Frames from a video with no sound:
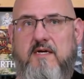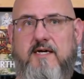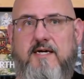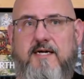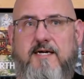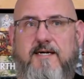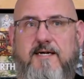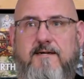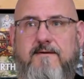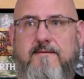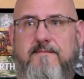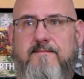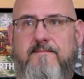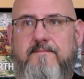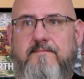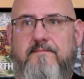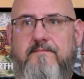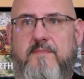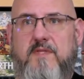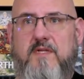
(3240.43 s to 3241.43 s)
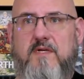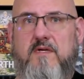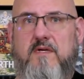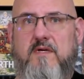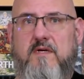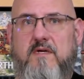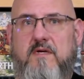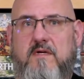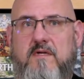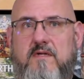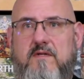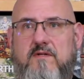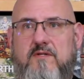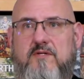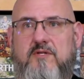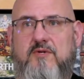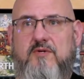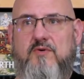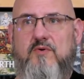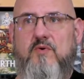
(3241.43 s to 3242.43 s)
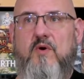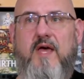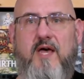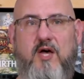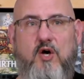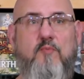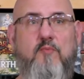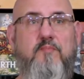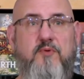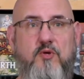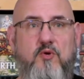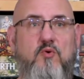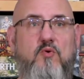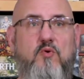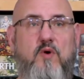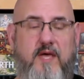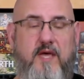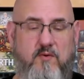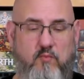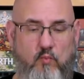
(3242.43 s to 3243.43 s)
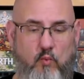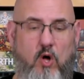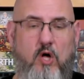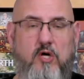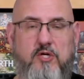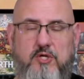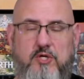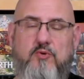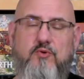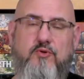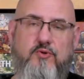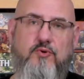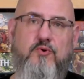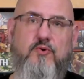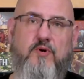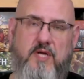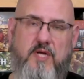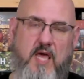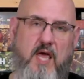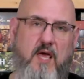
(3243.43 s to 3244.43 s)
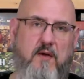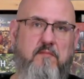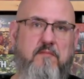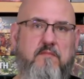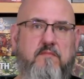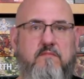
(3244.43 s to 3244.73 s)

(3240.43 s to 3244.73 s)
to help you and walk you through a game.